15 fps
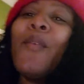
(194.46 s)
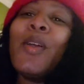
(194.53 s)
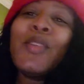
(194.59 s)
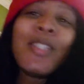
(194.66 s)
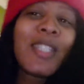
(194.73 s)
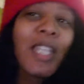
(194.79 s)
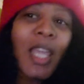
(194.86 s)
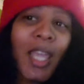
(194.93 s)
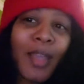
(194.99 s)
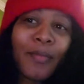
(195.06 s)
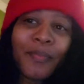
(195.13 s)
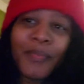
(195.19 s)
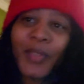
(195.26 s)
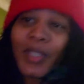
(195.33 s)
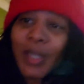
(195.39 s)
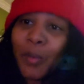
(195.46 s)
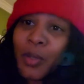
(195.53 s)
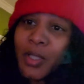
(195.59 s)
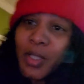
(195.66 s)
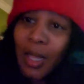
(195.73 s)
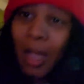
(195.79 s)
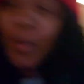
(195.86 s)
we'll see, because I
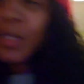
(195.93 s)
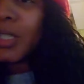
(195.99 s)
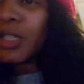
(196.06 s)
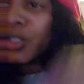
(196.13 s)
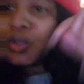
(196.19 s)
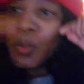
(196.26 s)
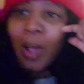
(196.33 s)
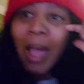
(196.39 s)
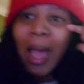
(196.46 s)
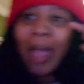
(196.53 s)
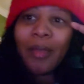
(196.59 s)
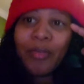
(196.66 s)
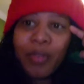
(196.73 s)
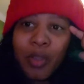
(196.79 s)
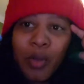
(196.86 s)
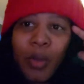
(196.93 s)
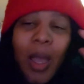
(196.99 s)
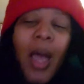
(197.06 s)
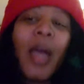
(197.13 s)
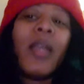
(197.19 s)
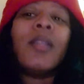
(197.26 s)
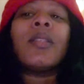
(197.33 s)
was I was gonna do an eye for
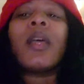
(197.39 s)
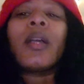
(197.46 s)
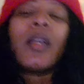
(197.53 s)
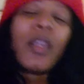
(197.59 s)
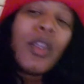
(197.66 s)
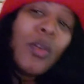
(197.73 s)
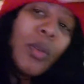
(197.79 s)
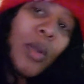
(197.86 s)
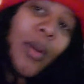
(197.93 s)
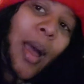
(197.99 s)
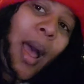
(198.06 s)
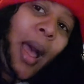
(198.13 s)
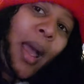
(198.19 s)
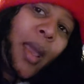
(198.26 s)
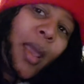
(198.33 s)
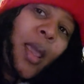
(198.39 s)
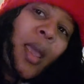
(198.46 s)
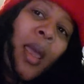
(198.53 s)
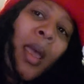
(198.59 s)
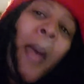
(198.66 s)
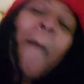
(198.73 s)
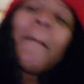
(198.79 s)
you guys, like a cute little eye,
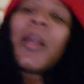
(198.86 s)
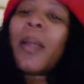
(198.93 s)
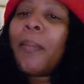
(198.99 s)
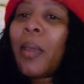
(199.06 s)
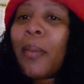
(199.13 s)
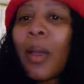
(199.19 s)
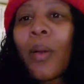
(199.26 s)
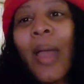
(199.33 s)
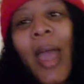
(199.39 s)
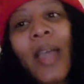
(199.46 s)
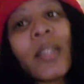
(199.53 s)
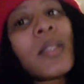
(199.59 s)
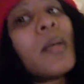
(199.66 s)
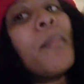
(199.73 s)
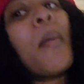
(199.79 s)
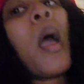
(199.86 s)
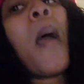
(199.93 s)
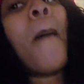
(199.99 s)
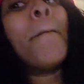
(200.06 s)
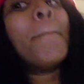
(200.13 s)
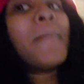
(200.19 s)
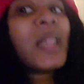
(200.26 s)
but maybe I'll add some
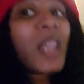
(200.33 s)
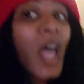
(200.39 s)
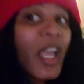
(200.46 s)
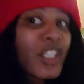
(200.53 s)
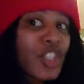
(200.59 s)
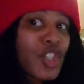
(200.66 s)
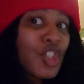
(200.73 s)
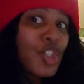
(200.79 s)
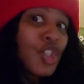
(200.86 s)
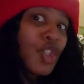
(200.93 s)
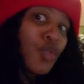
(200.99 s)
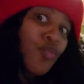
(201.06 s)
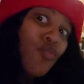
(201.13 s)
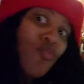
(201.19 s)
blush.